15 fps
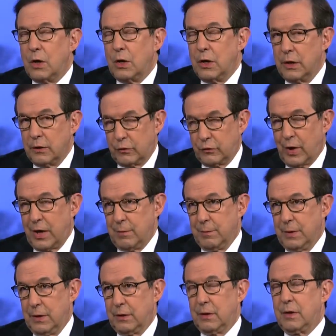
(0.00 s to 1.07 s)
In a
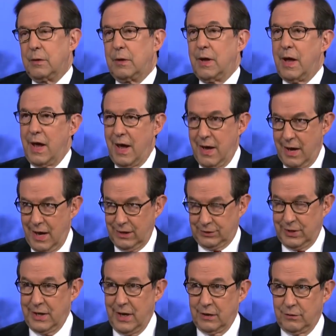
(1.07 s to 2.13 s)
statement at
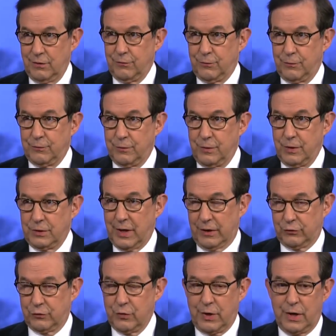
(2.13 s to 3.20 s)
the end of
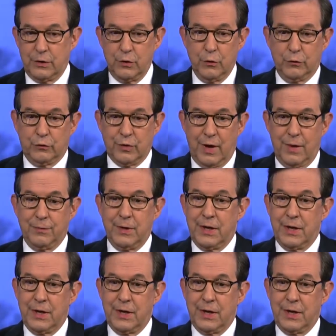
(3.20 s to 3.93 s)
yesterday, you said the